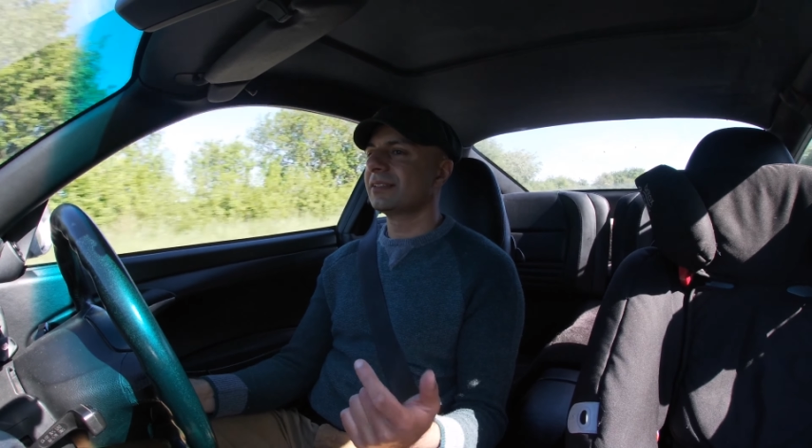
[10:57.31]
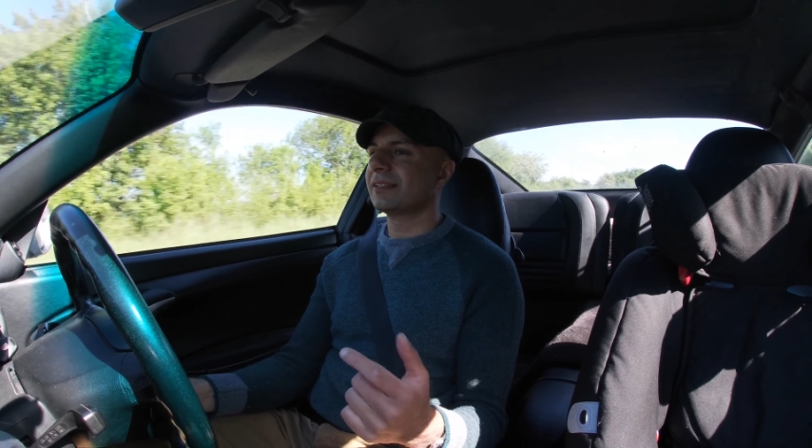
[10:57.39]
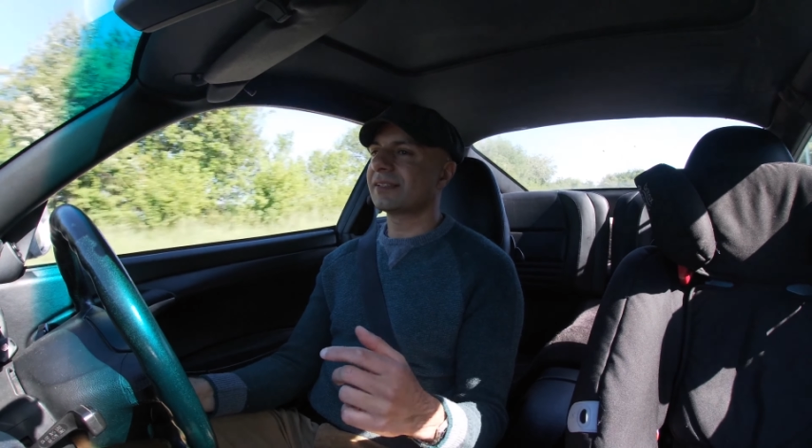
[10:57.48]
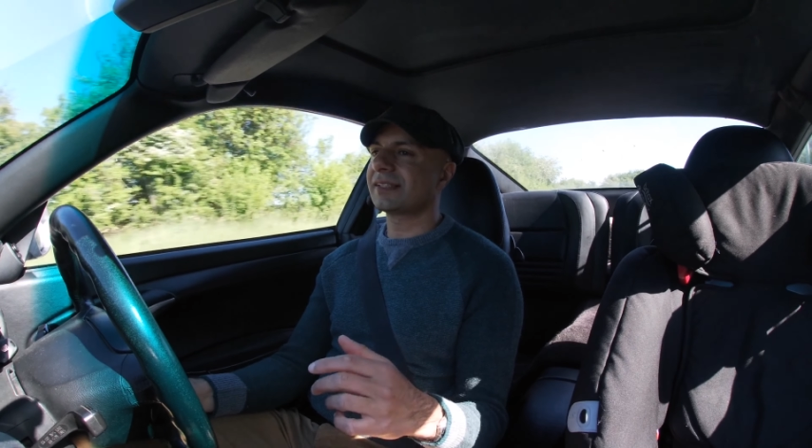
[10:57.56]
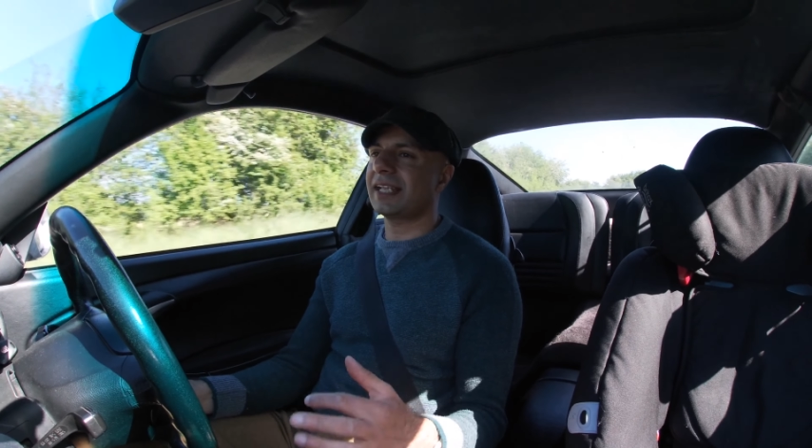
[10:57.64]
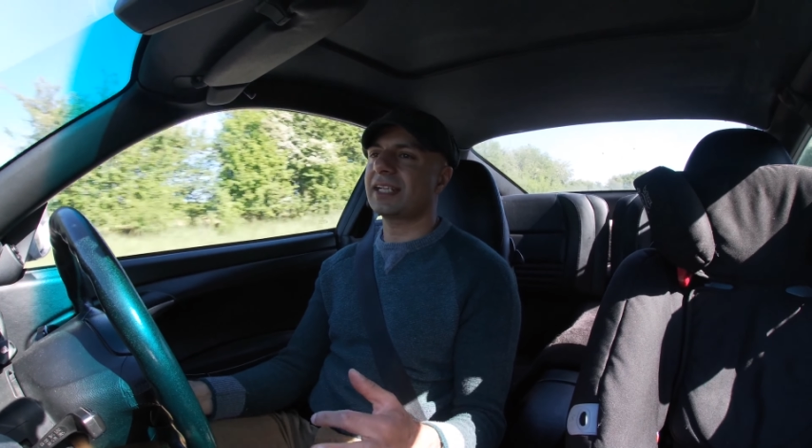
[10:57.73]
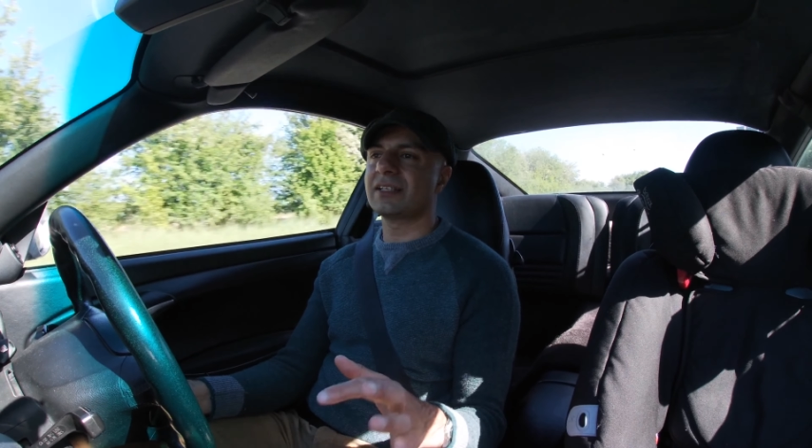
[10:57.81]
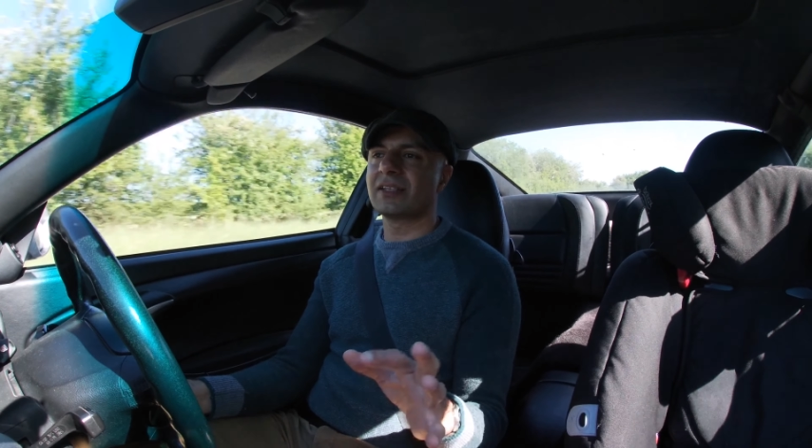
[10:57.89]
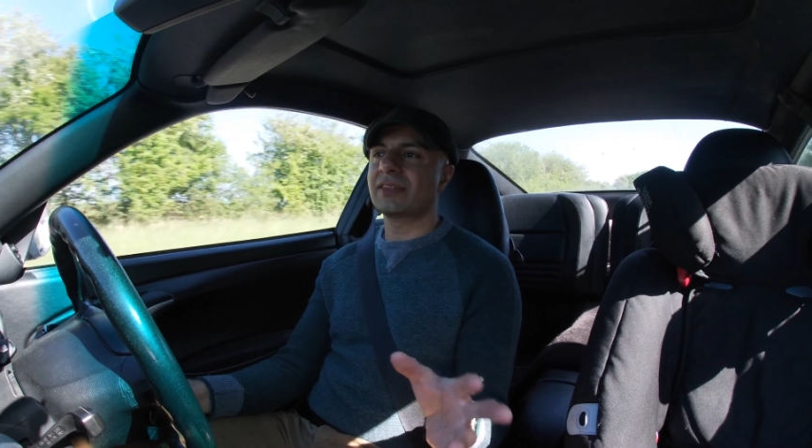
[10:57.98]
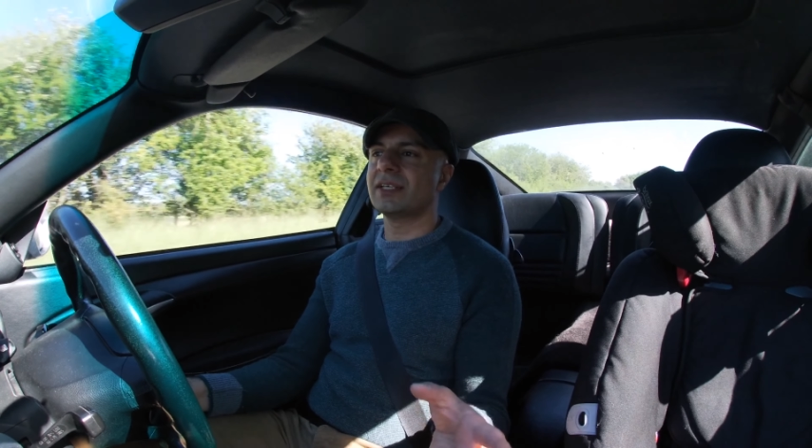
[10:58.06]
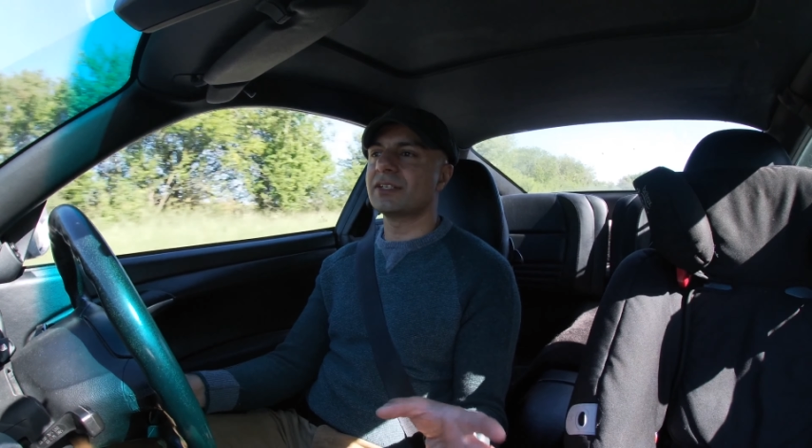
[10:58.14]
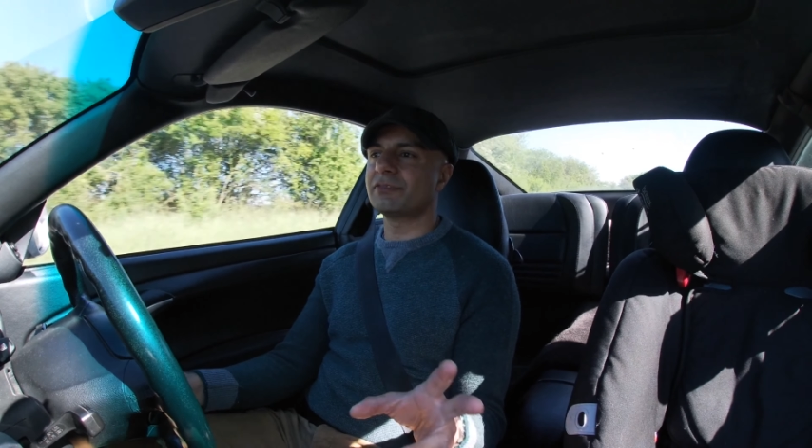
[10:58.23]
the
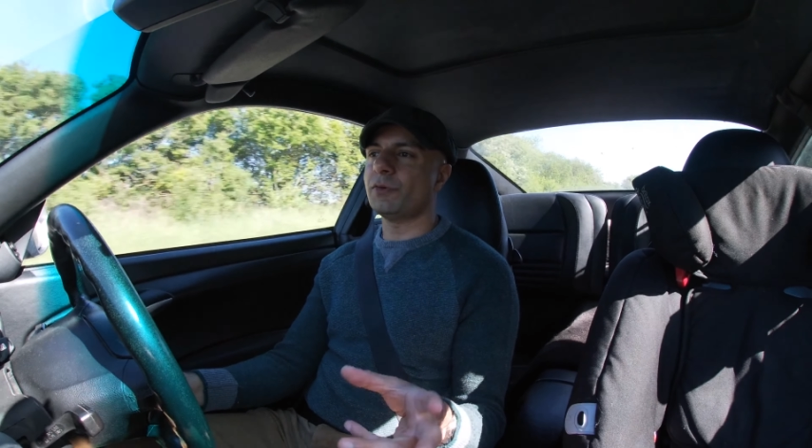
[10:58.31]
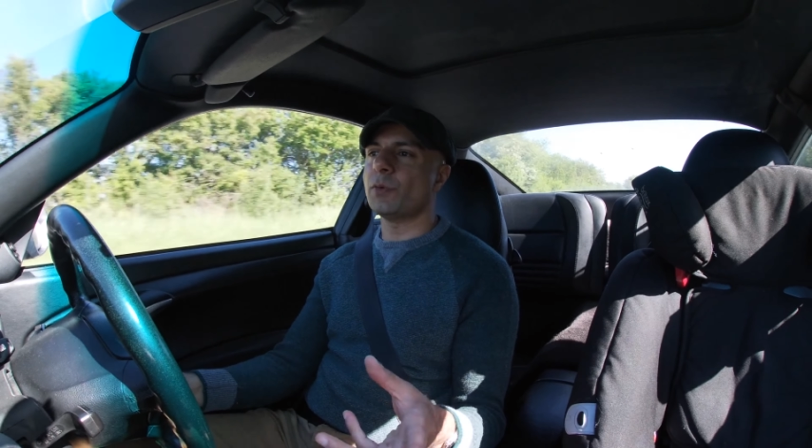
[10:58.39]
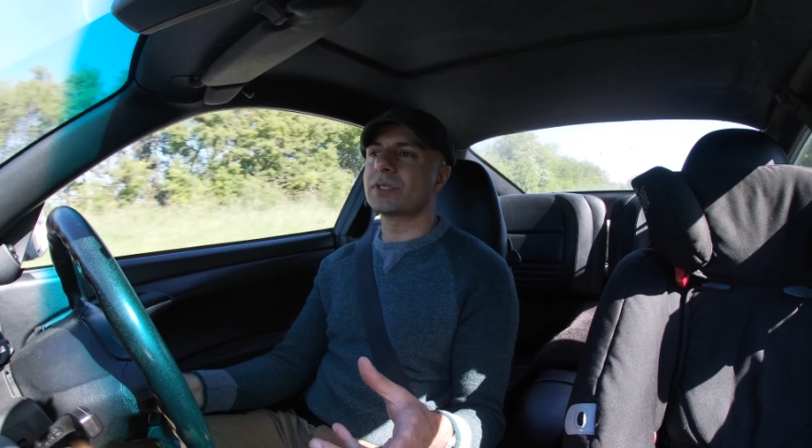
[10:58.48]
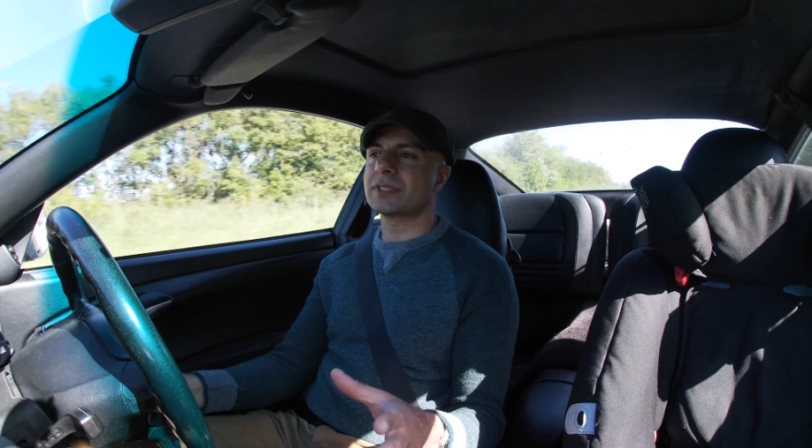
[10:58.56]
second, third, fourth